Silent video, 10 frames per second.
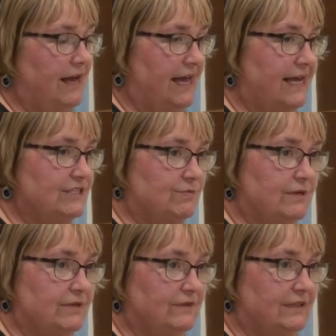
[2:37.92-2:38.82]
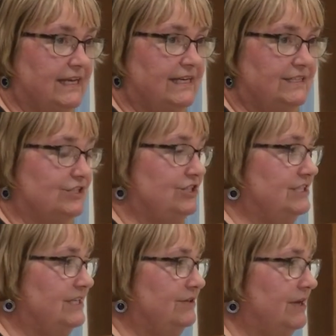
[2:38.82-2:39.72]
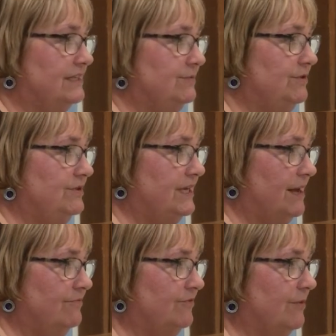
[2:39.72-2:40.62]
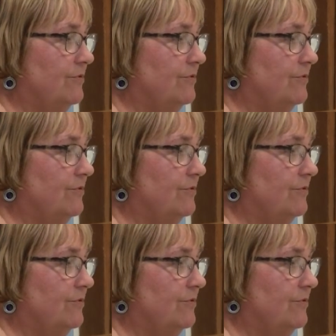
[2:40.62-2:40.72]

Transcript: I asked one of the ladies and I said, where did they come from?